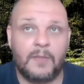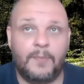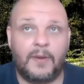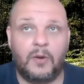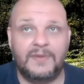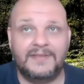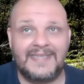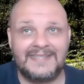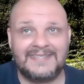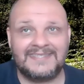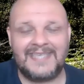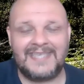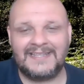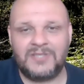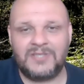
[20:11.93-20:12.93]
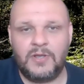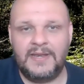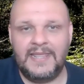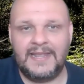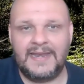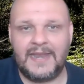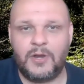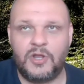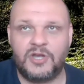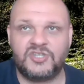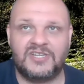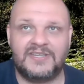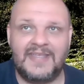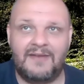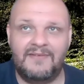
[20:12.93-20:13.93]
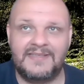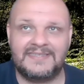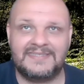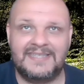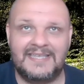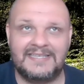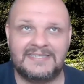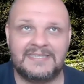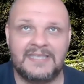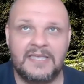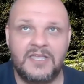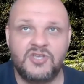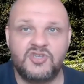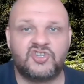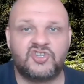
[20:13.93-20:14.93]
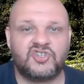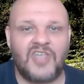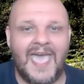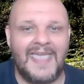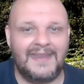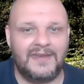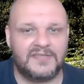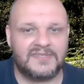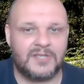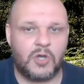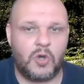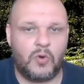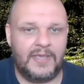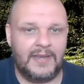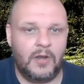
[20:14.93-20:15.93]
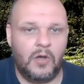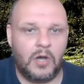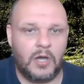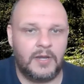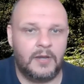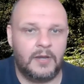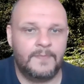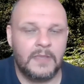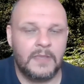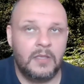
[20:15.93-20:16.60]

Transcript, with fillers: But with that Saturnian energy, there is this shyness going on.